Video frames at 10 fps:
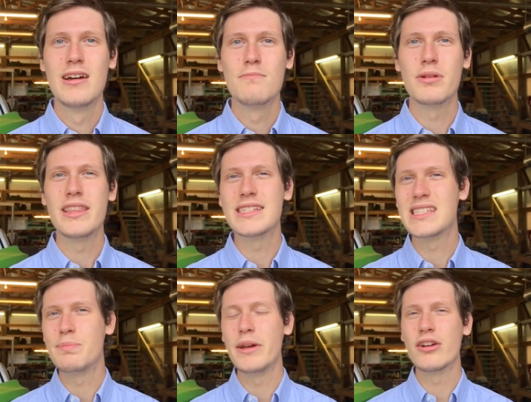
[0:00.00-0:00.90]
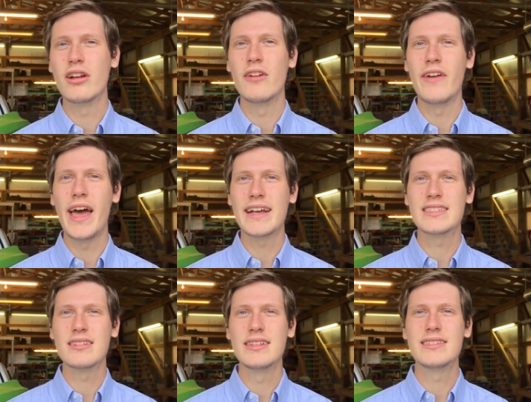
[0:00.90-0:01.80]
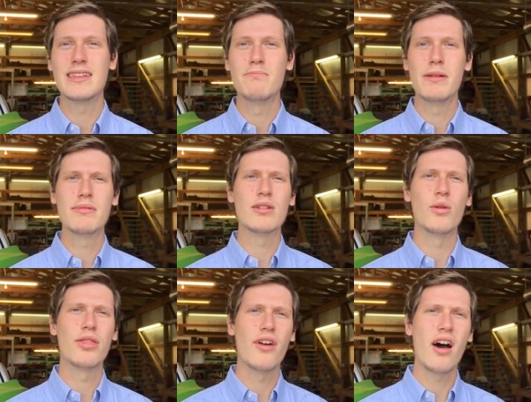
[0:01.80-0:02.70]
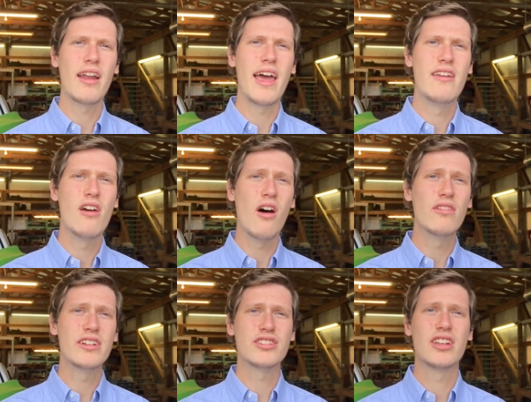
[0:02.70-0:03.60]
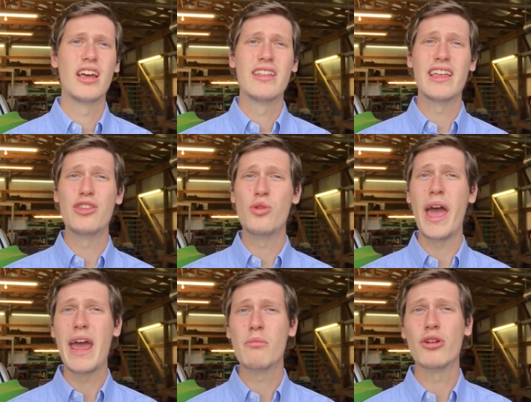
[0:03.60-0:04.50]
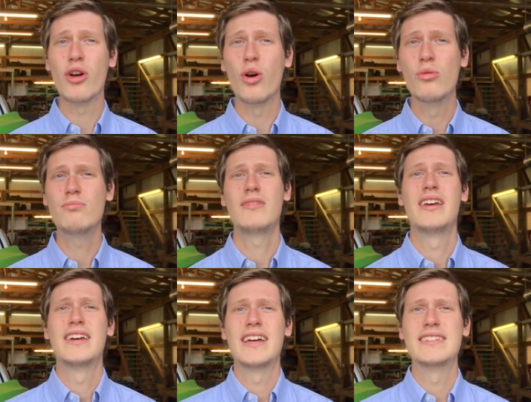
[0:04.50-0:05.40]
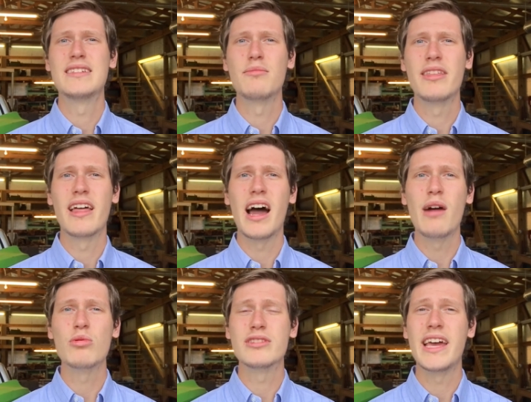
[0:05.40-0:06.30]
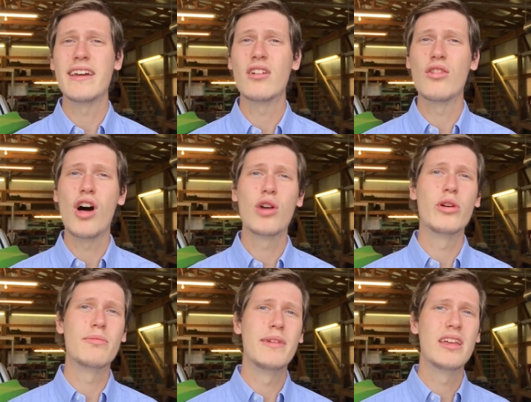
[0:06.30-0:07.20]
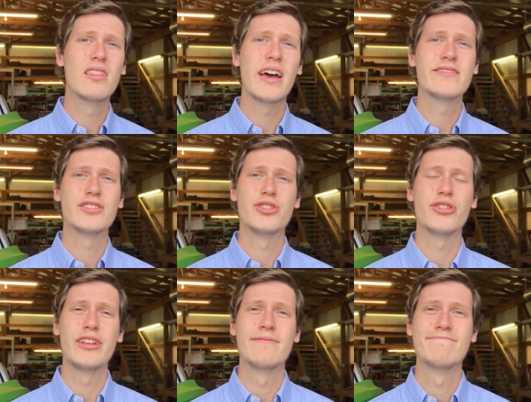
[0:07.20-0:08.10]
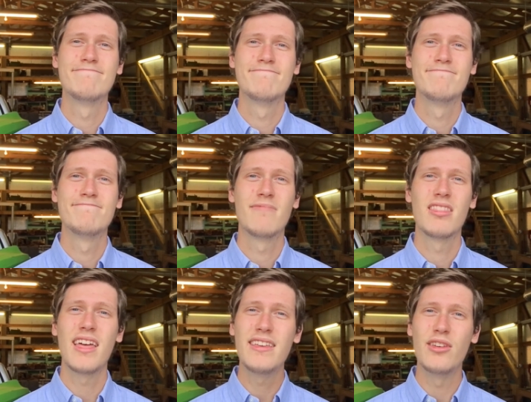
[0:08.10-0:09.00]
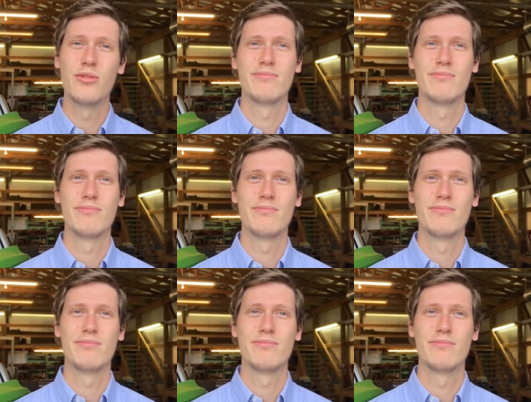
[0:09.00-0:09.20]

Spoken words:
But this spirit of excellence and biblical thought and knowledge that you hammered home is something that I will take along with me in life's journey. Thank you.